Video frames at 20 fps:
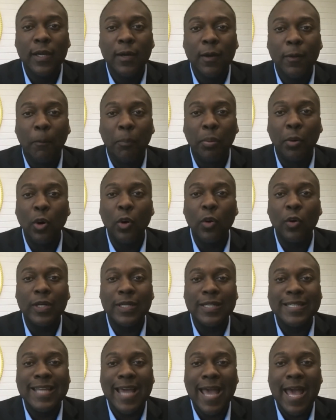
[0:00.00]
broke
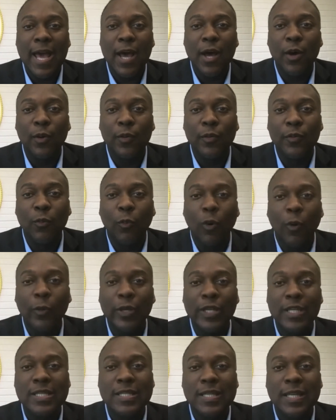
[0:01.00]
down what we
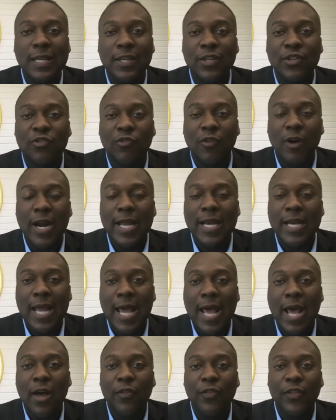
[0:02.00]
see is right
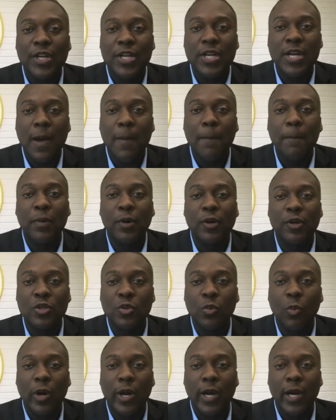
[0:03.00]
now the numbers
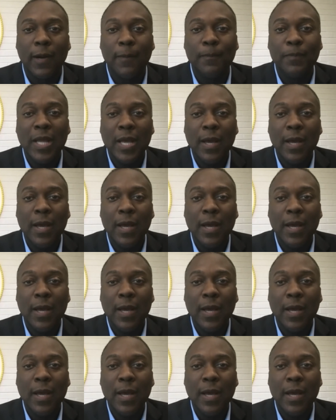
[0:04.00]
where